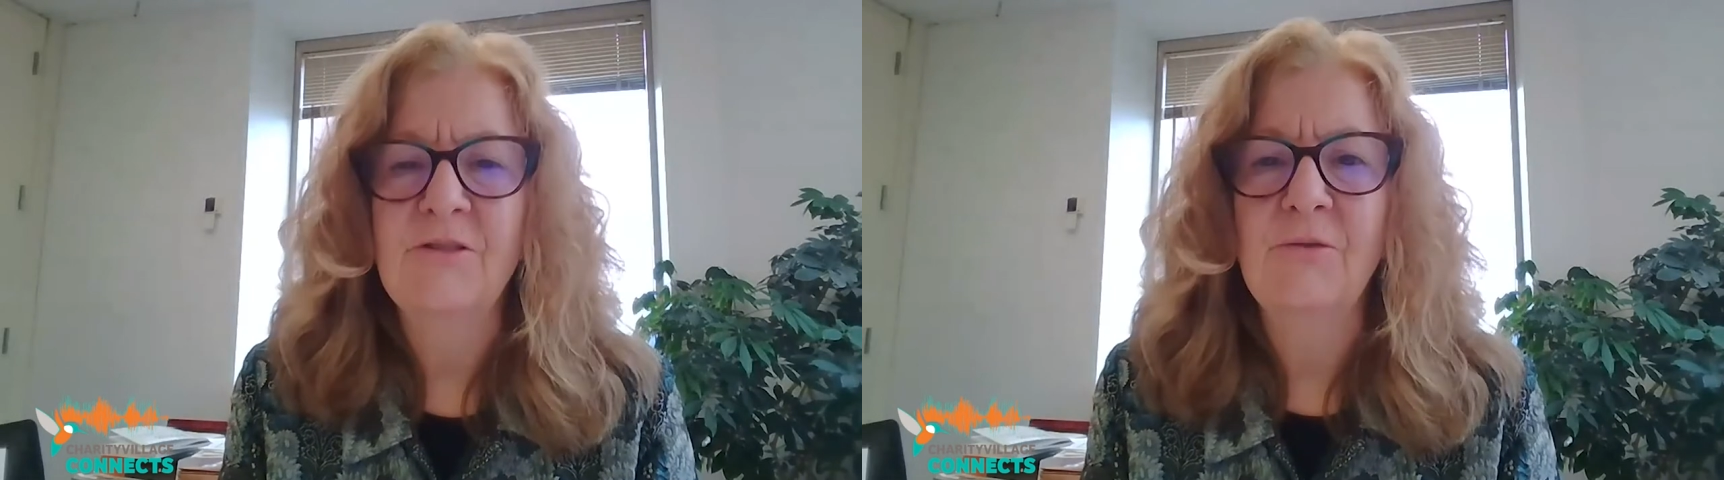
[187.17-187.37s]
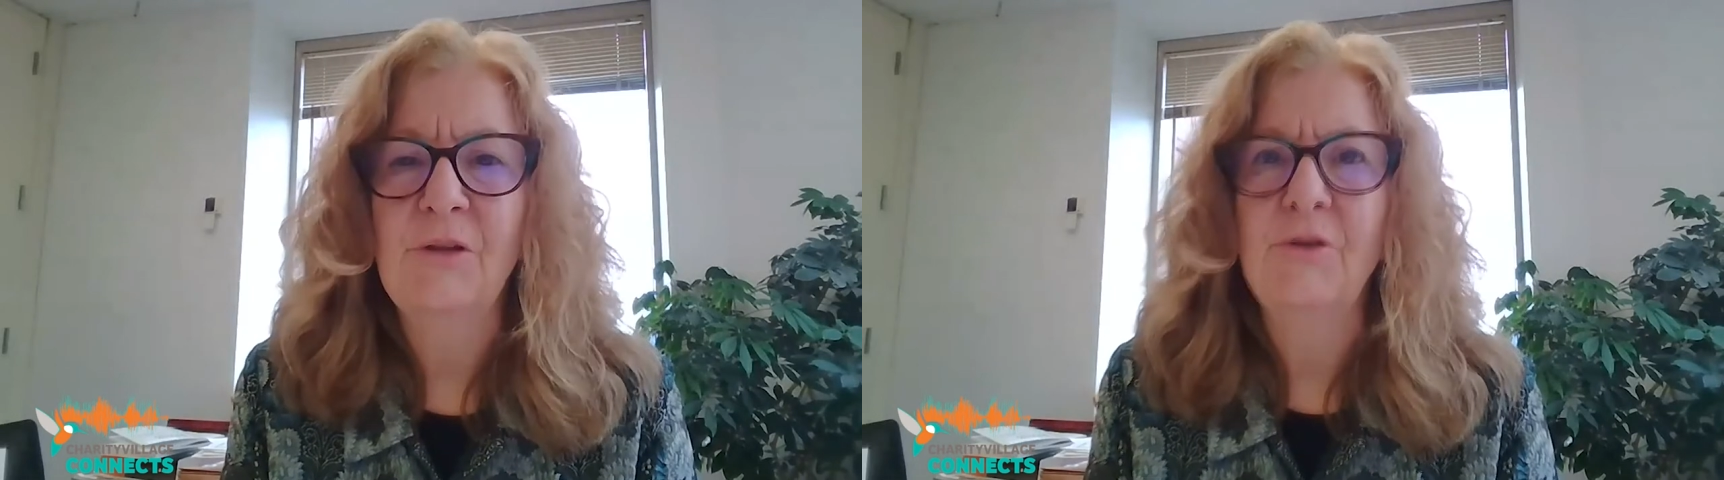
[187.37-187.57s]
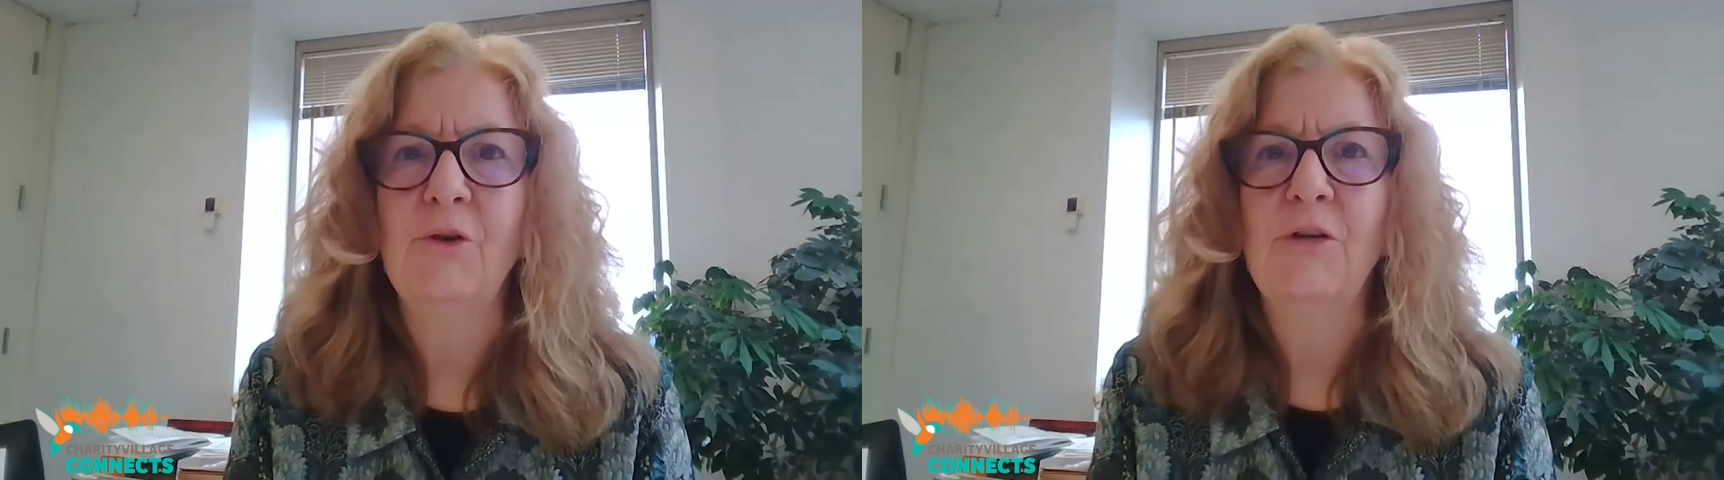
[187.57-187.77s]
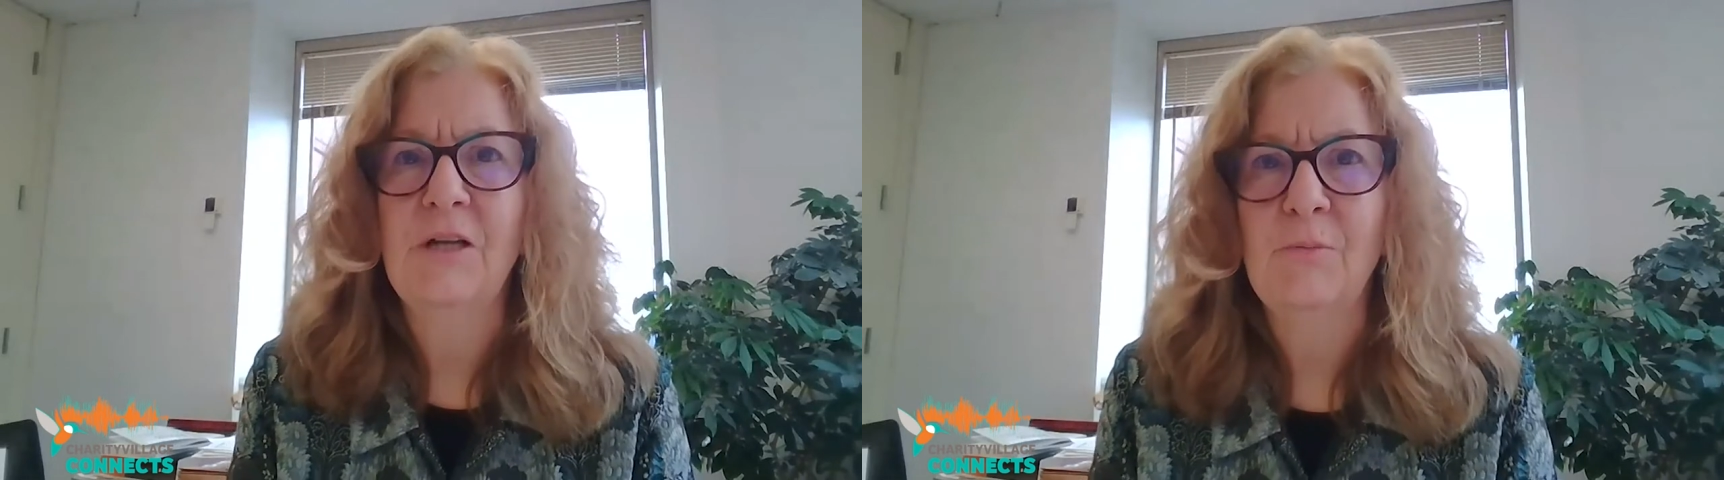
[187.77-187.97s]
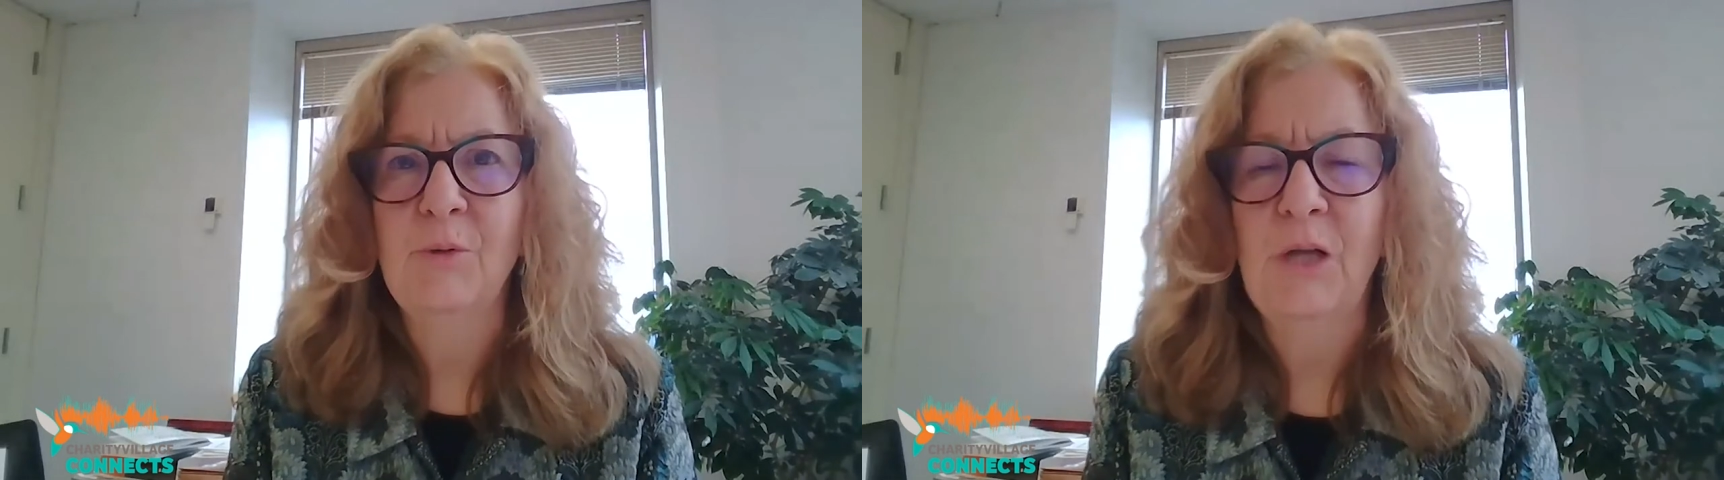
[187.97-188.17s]
so that they're
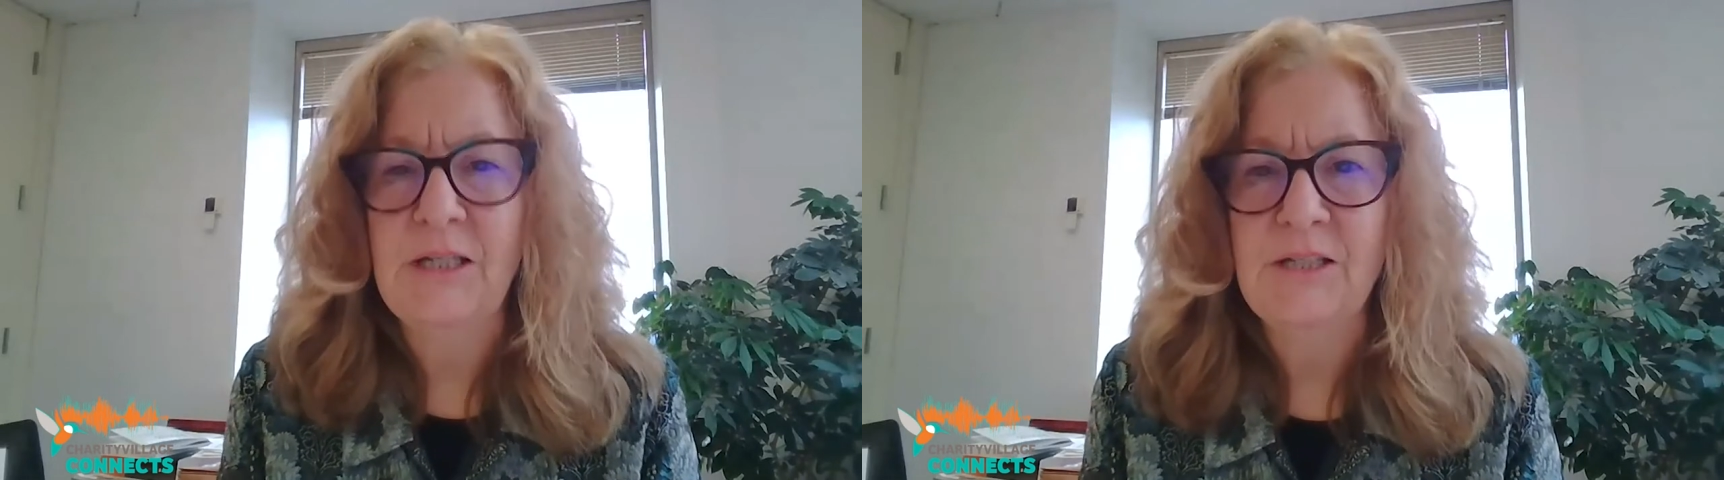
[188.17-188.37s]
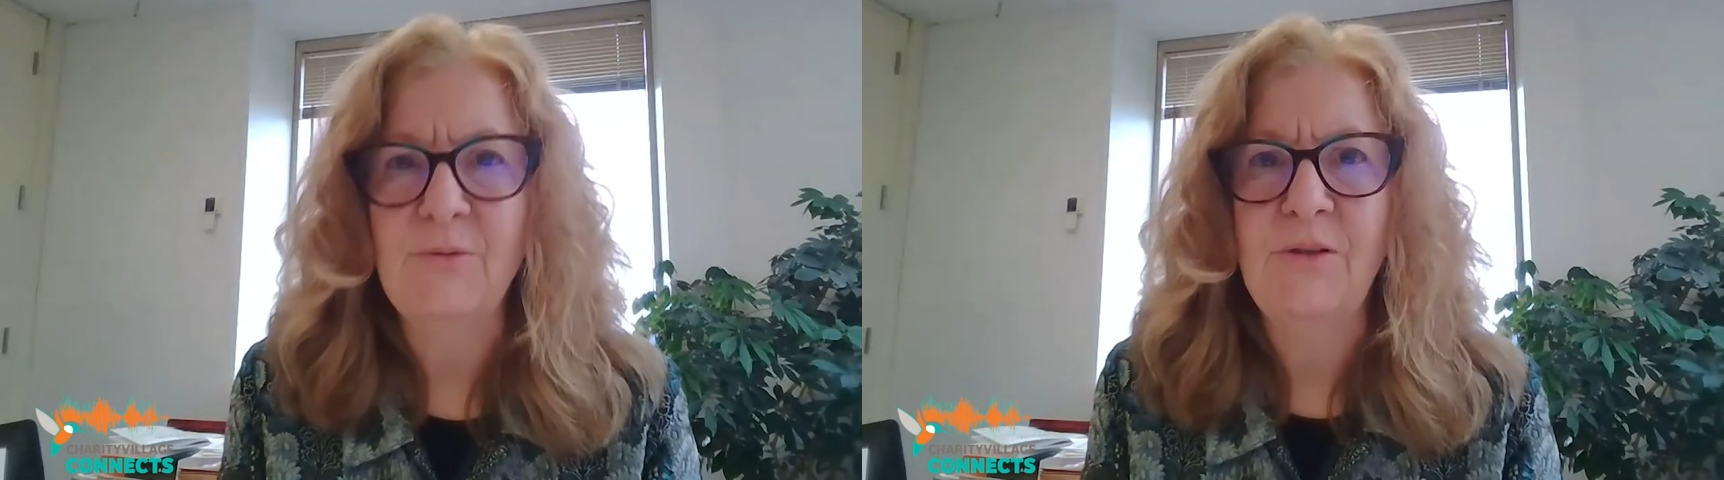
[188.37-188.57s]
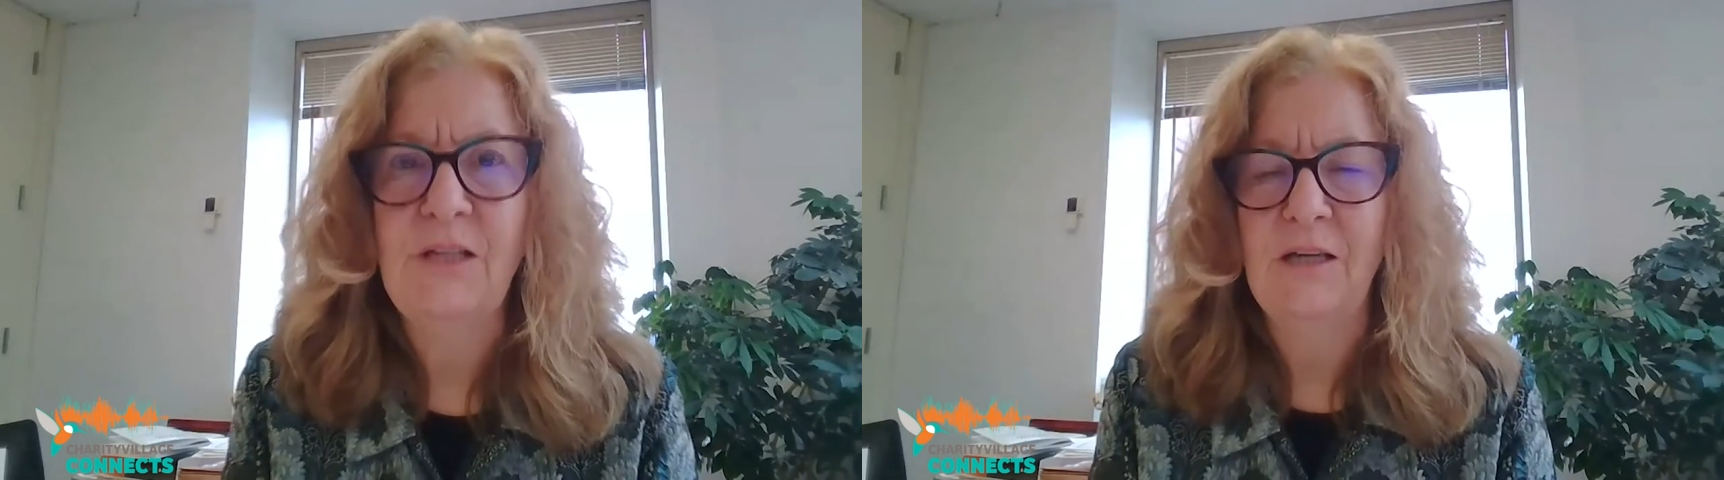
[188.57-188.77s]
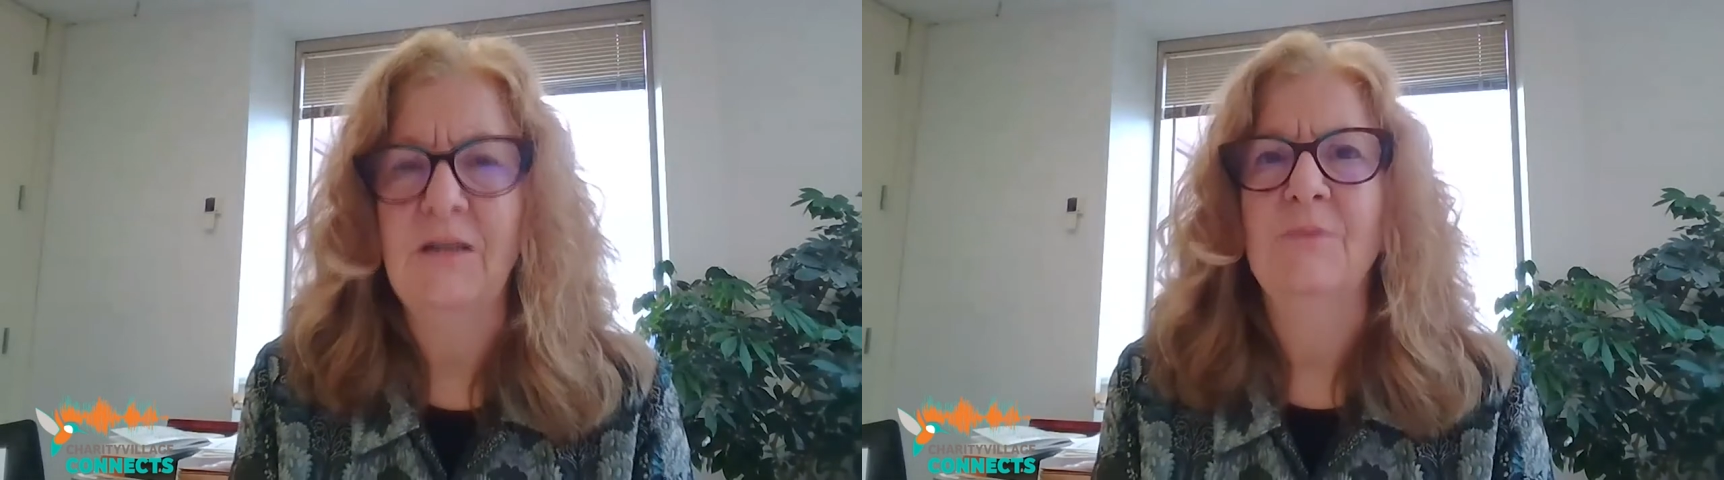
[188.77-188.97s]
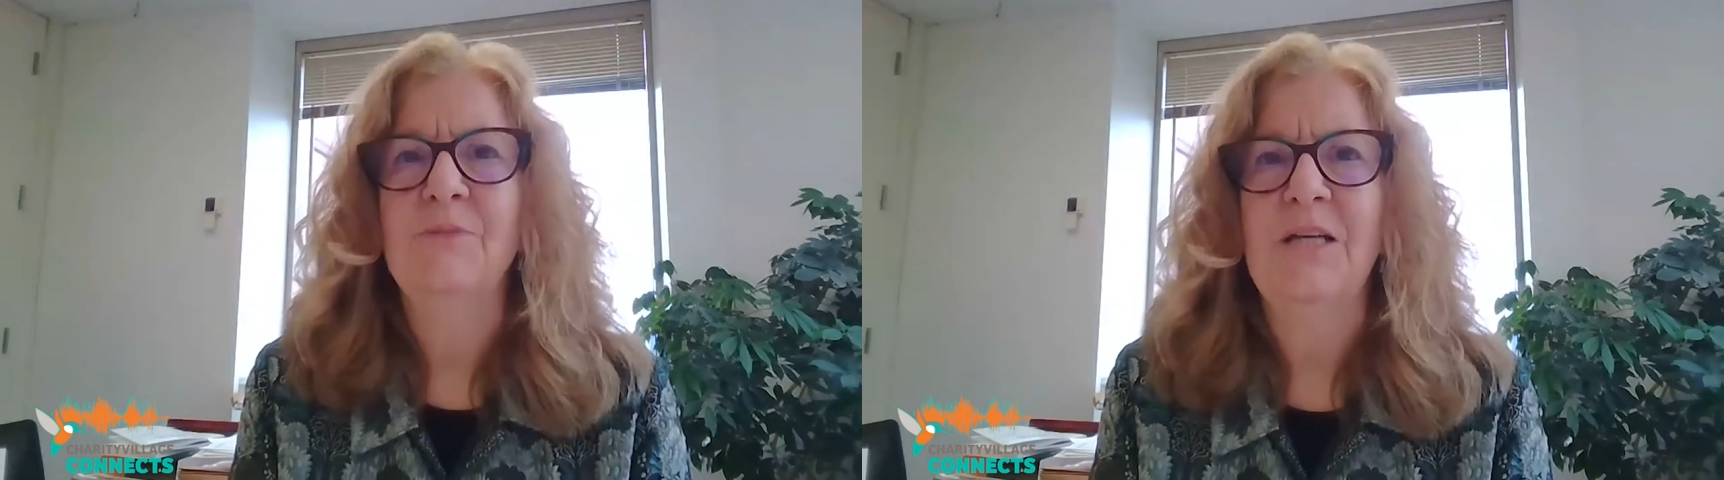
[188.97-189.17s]
in compliance with the
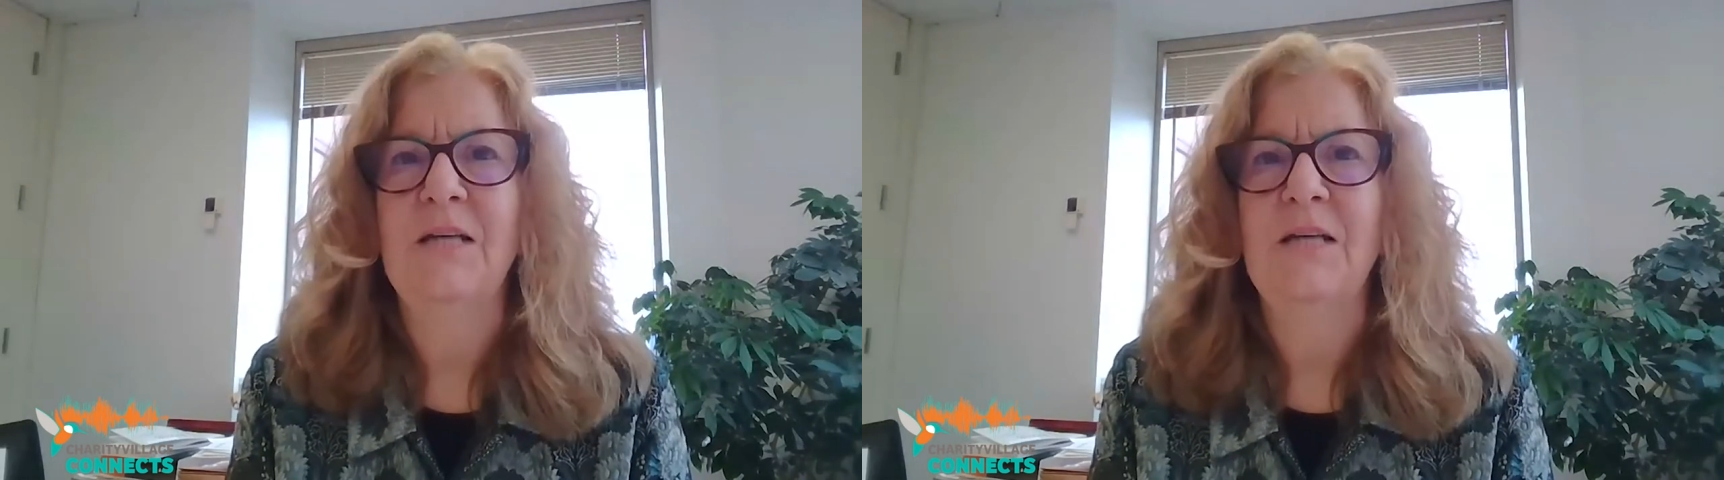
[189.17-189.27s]
income